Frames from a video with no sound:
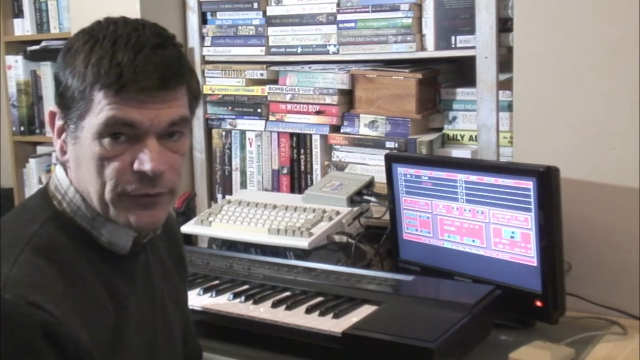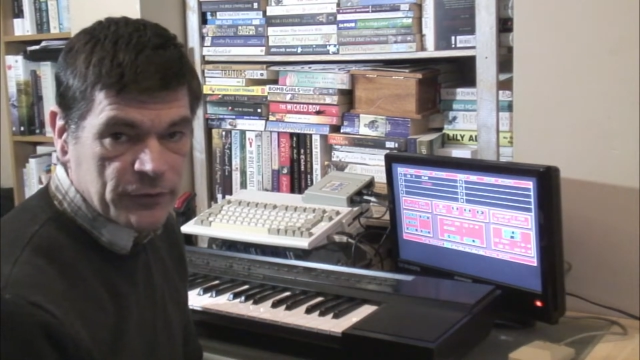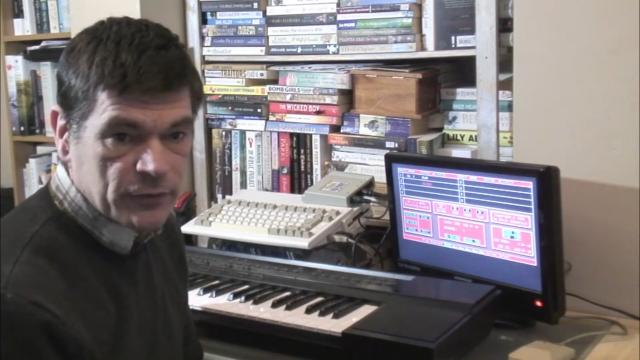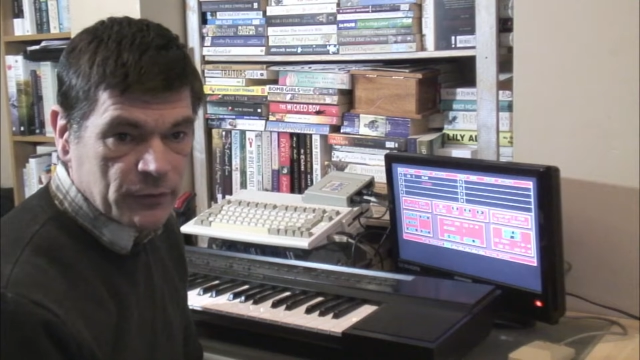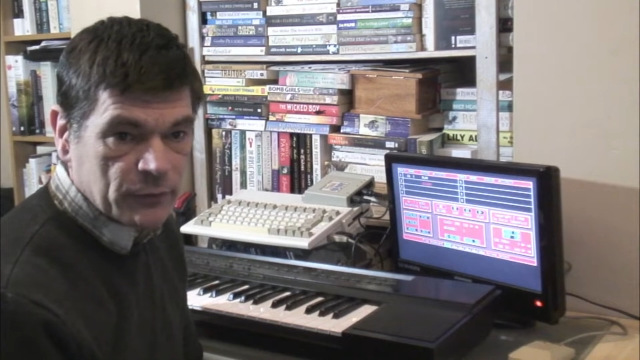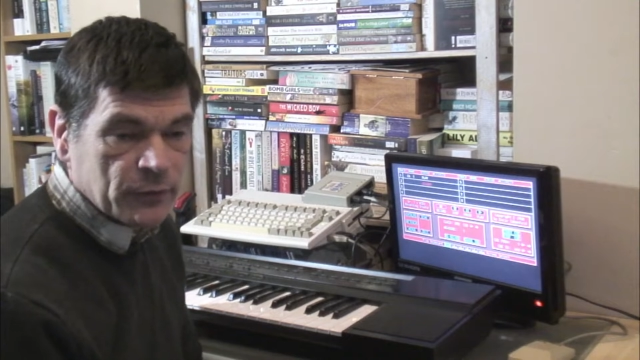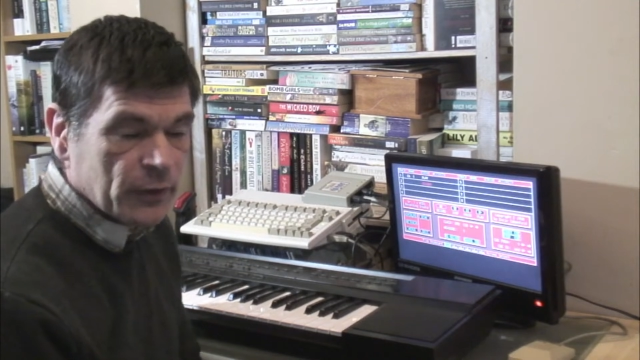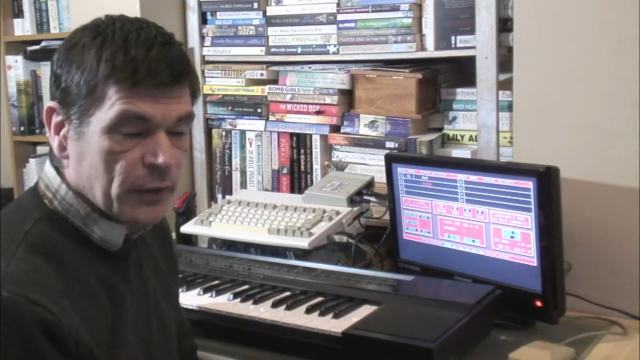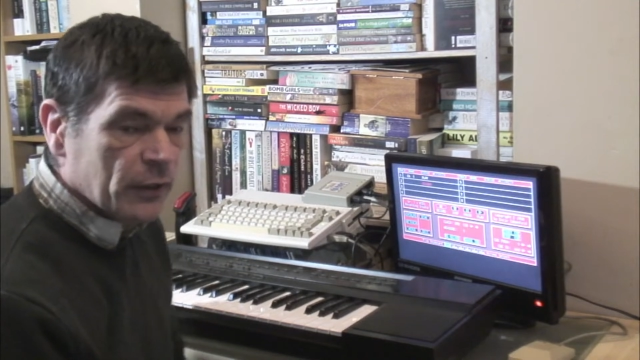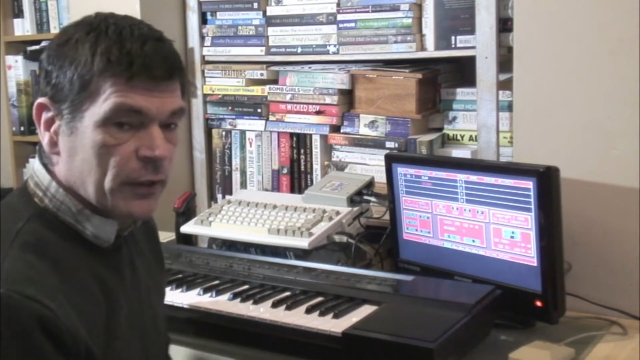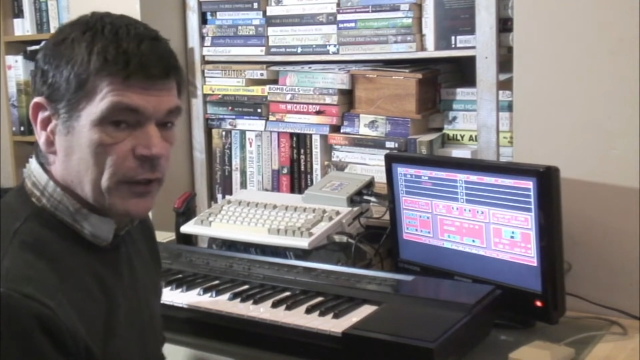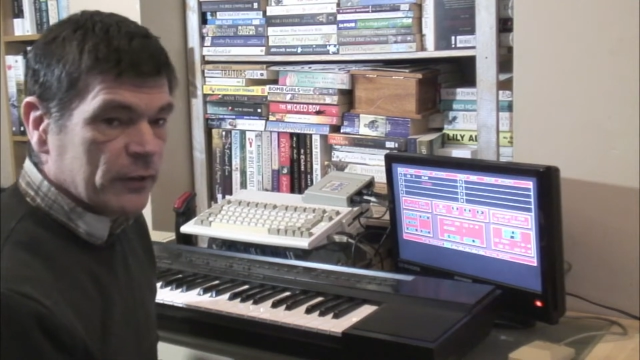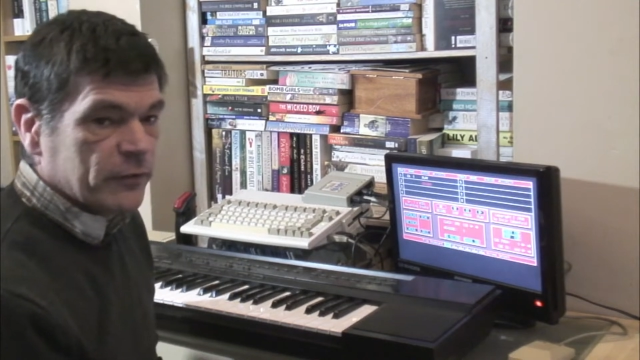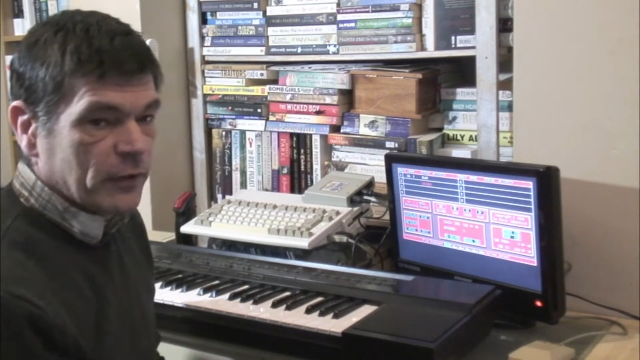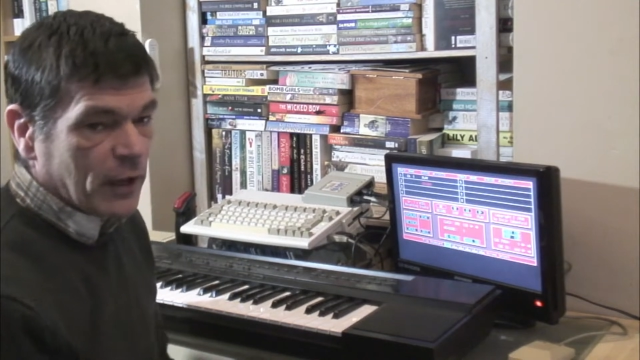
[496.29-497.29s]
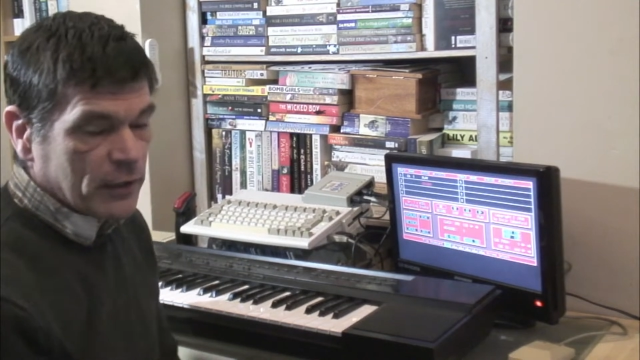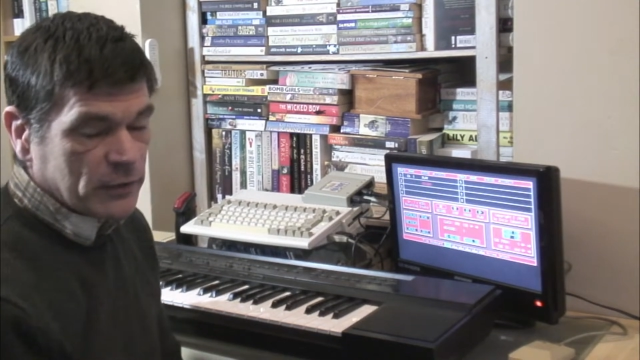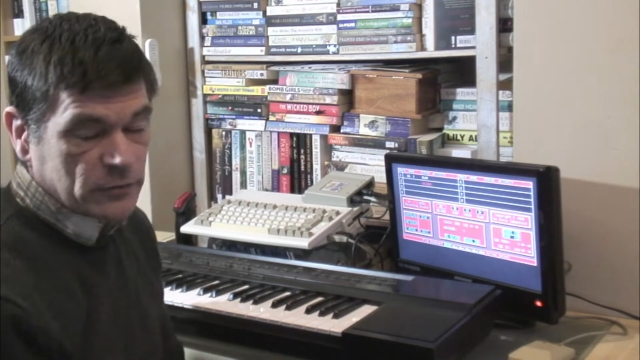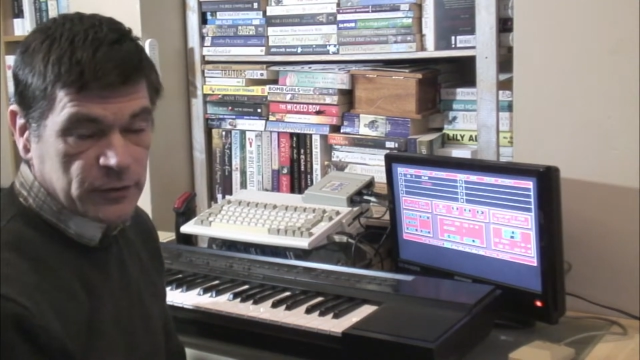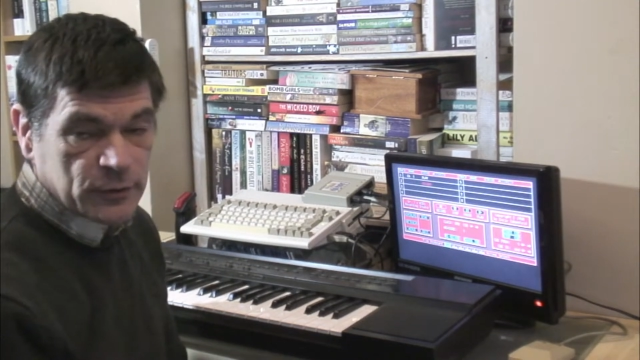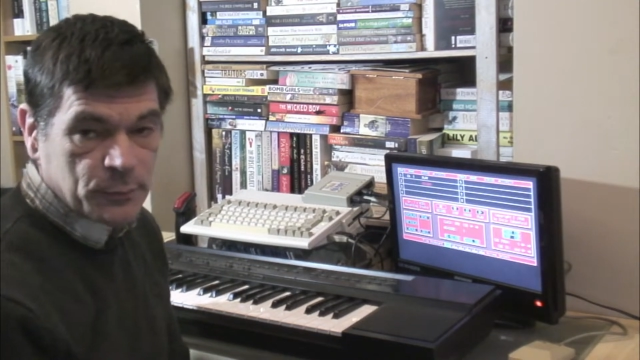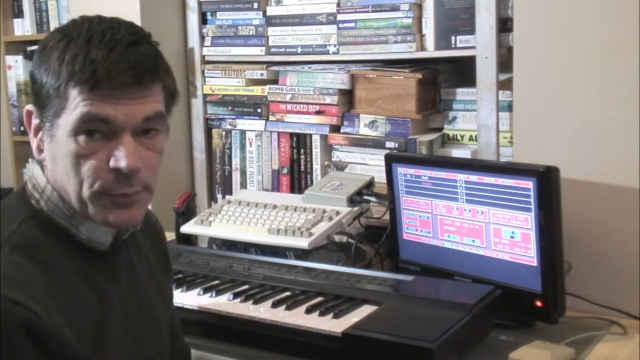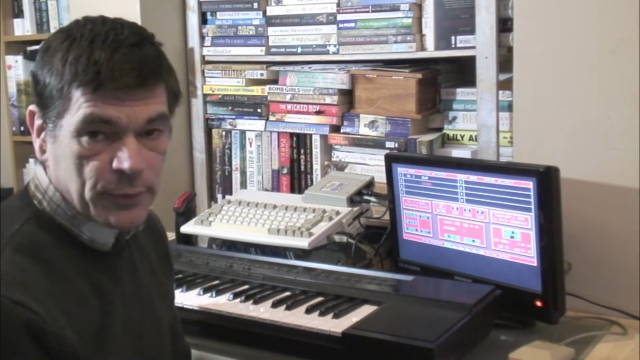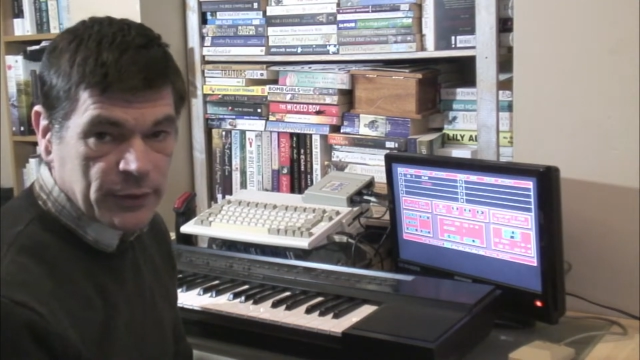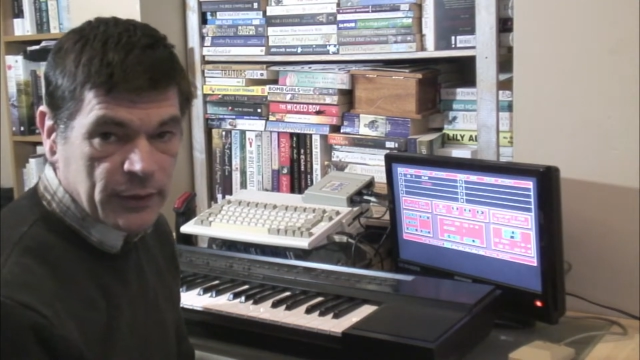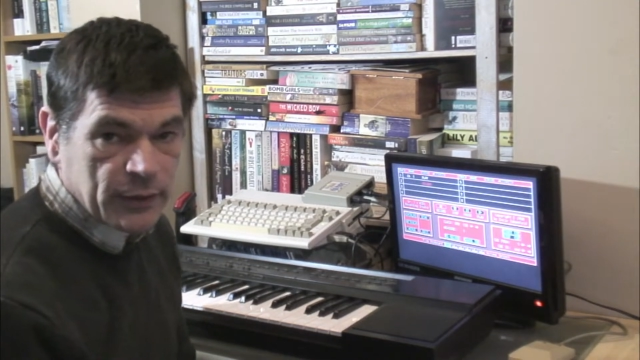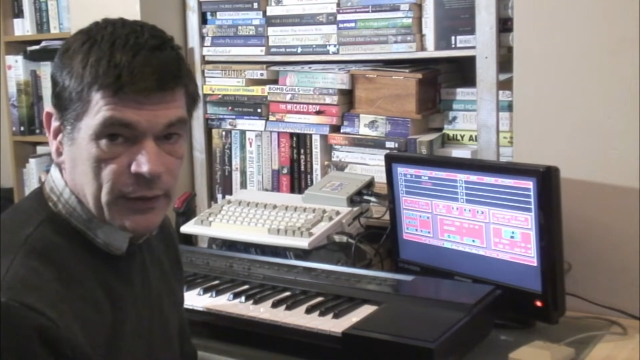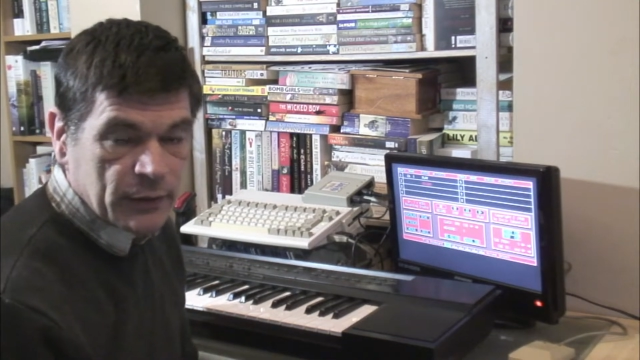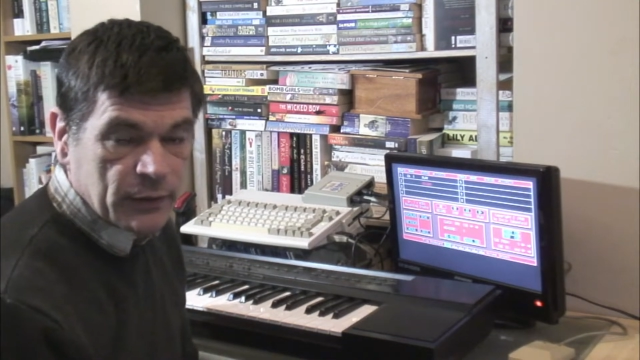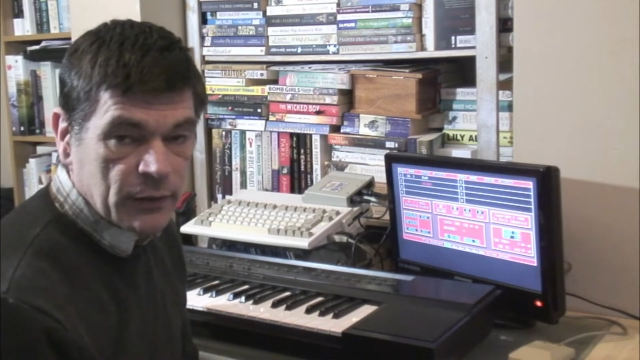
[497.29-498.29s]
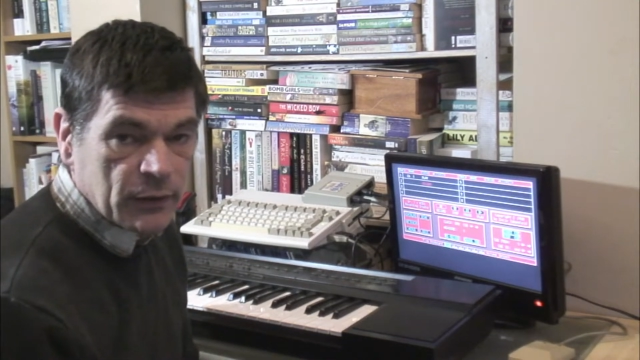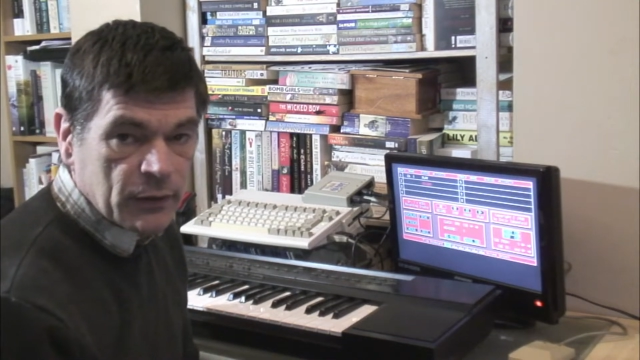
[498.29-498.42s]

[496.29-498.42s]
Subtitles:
So it's actually picking